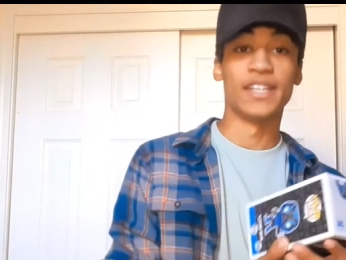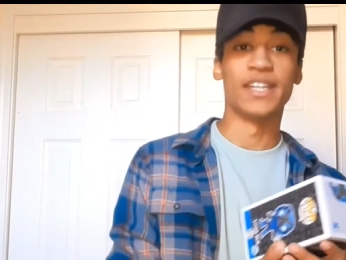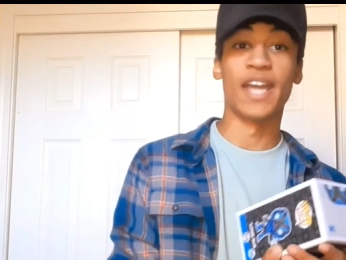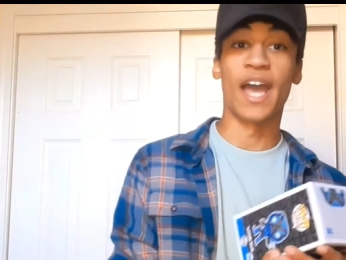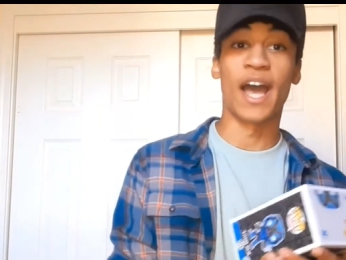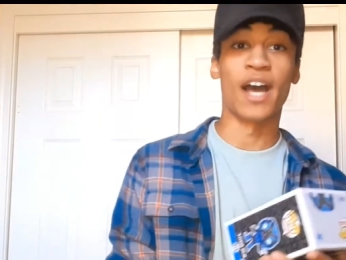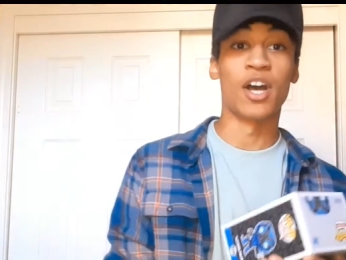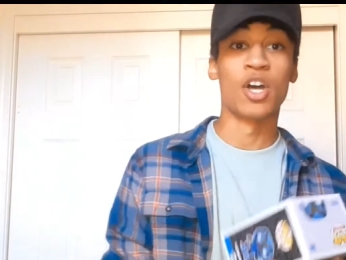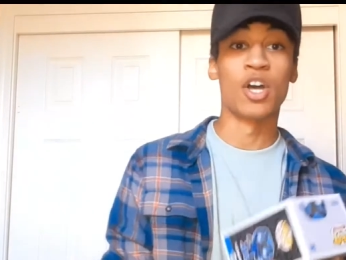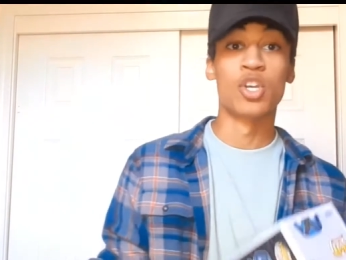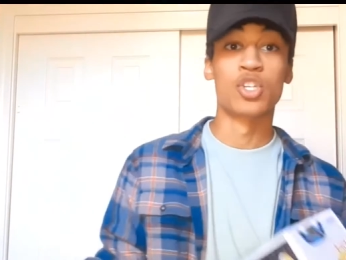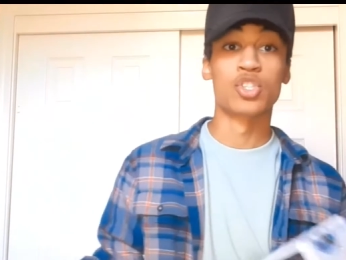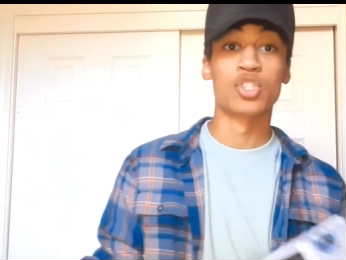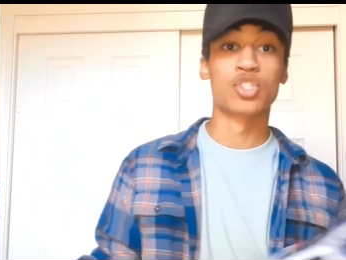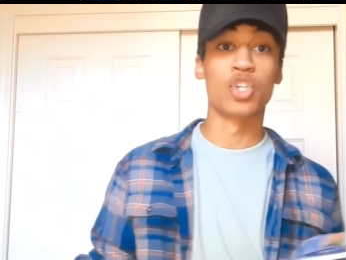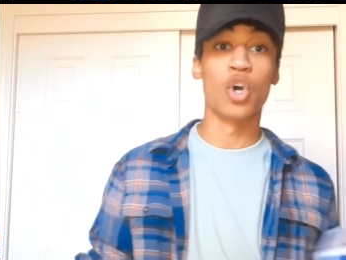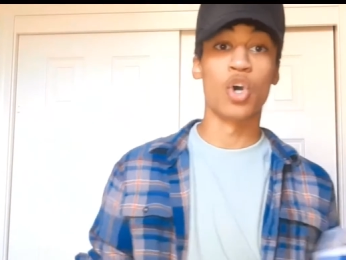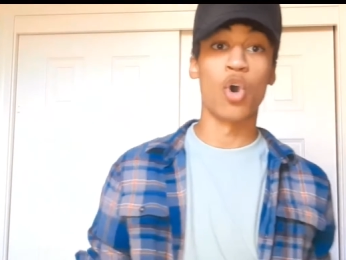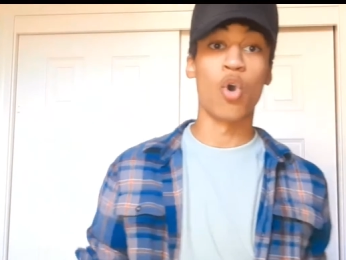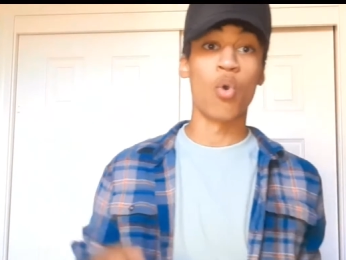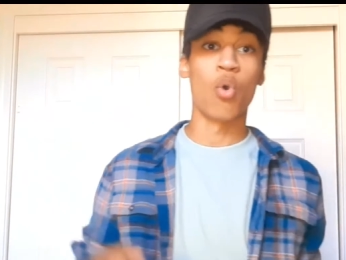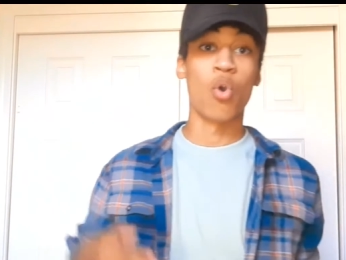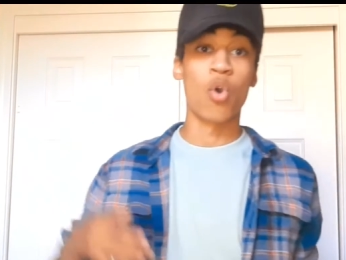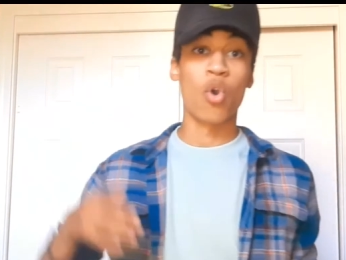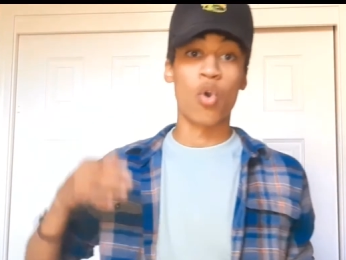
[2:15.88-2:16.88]
yeah,
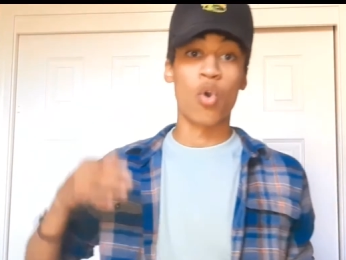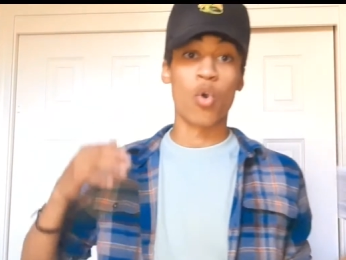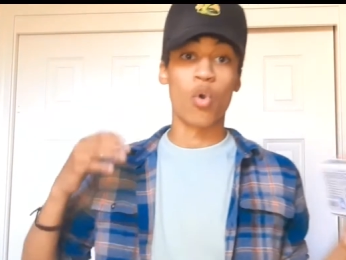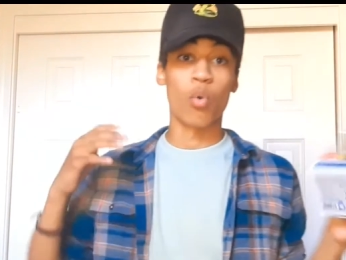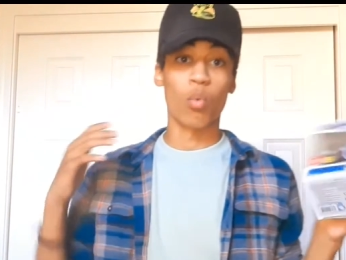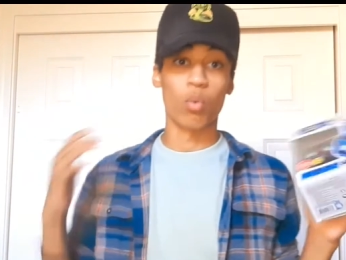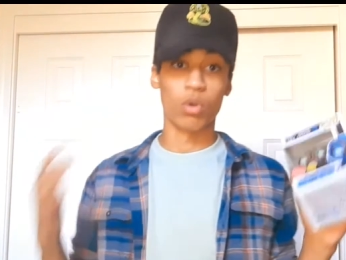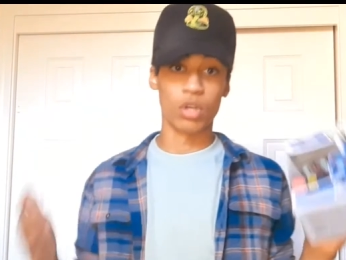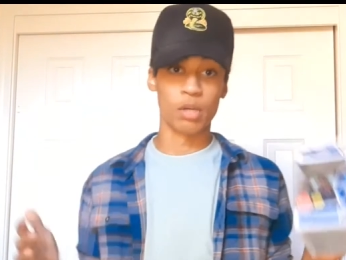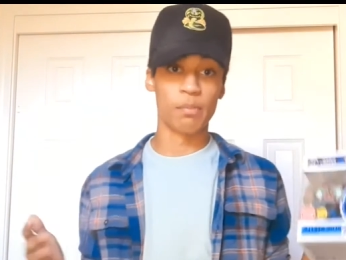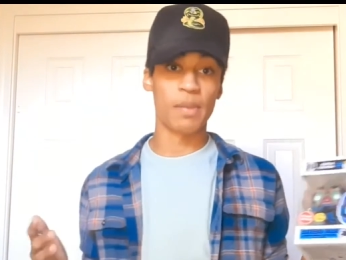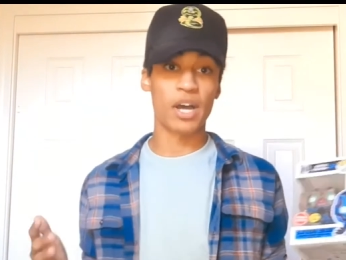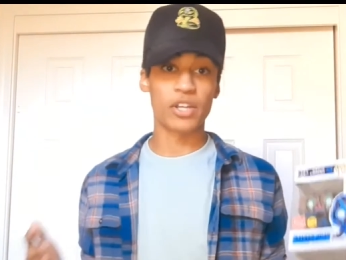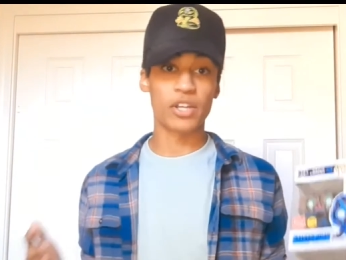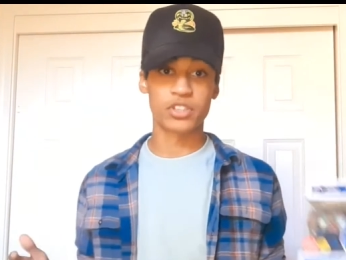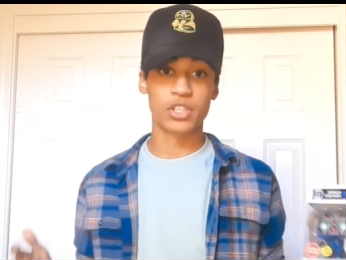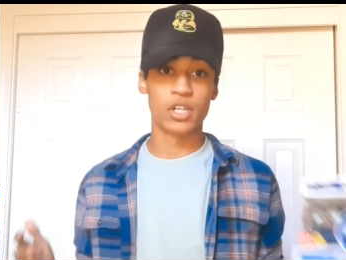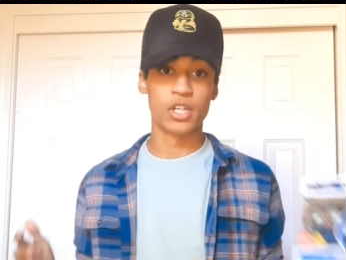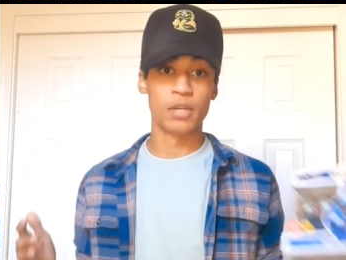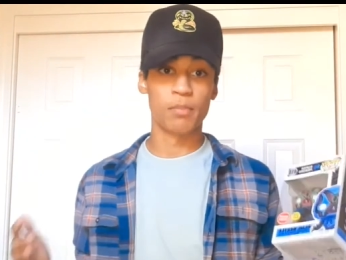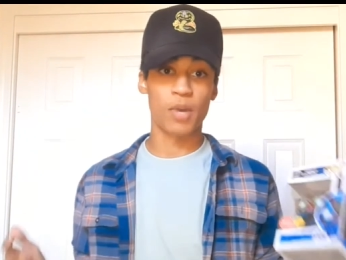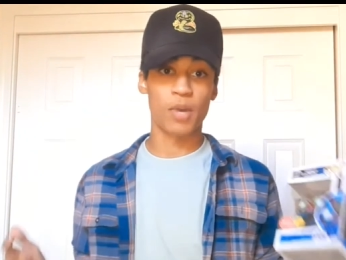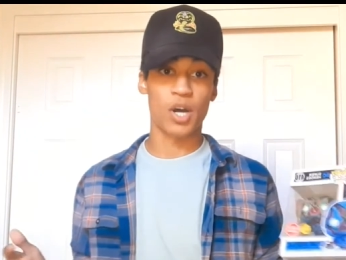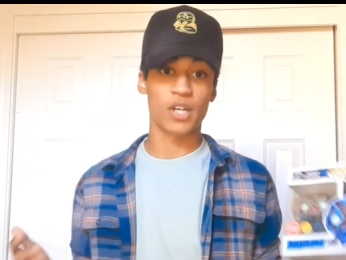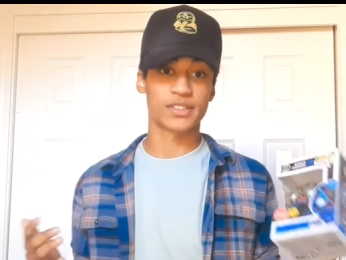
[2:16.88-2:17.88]
so we're about to
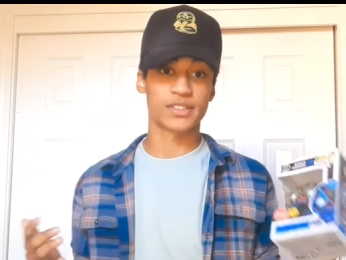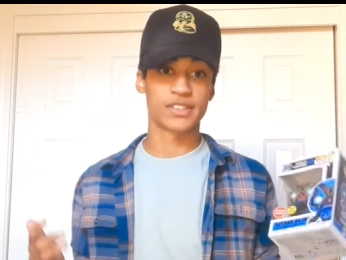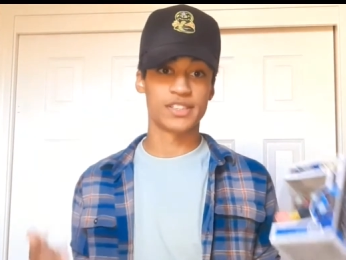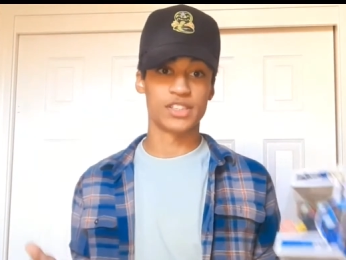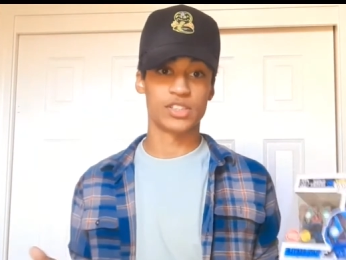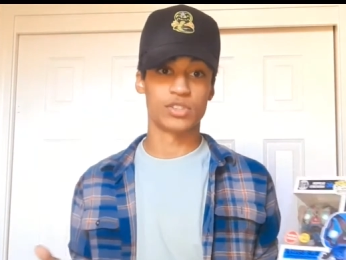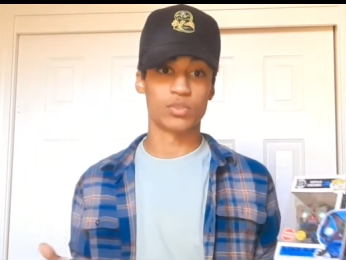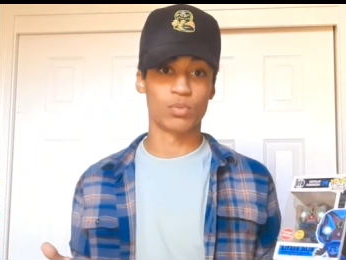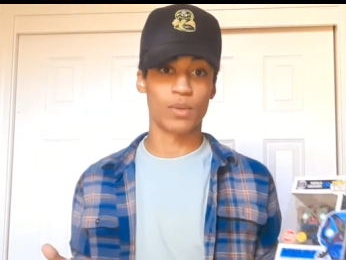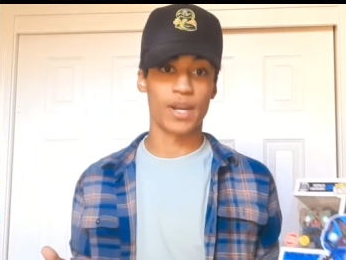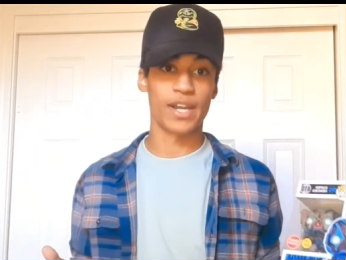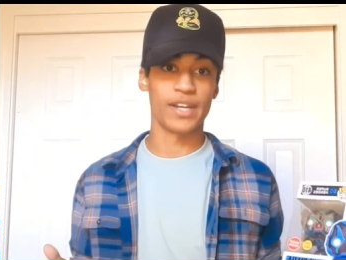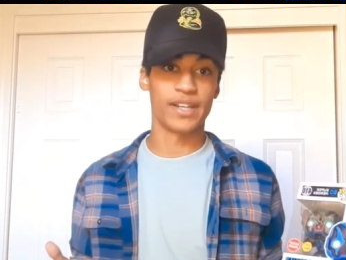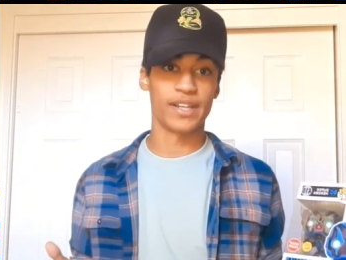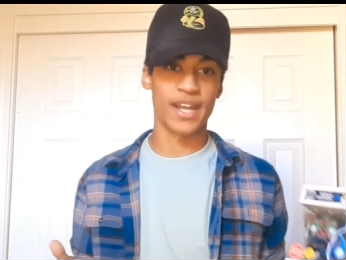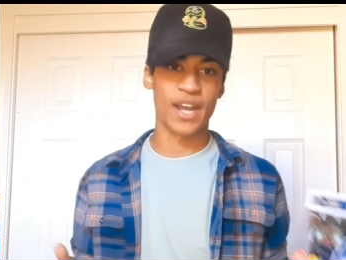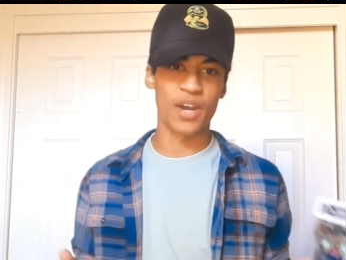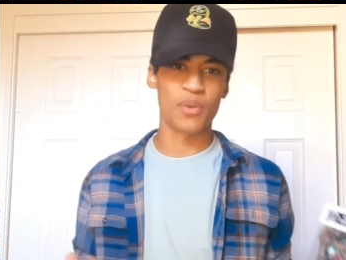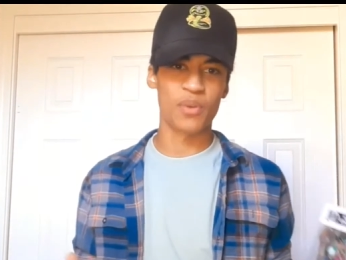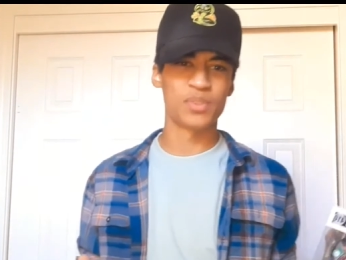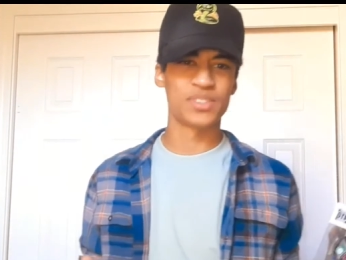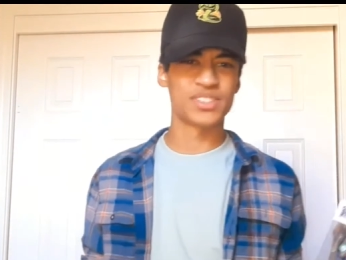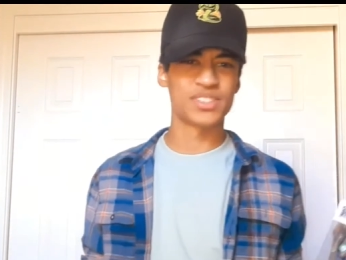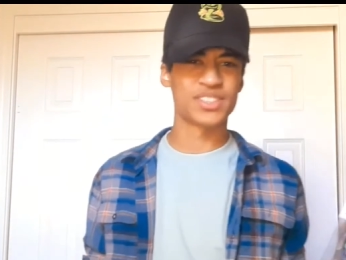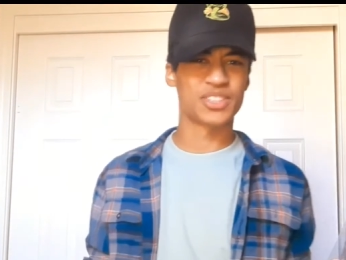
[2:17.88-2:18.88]
unbox this right
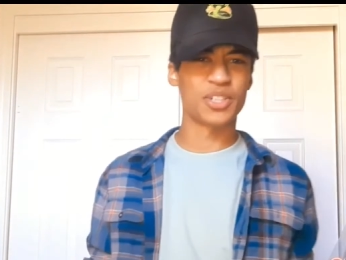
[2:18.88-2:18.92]
now.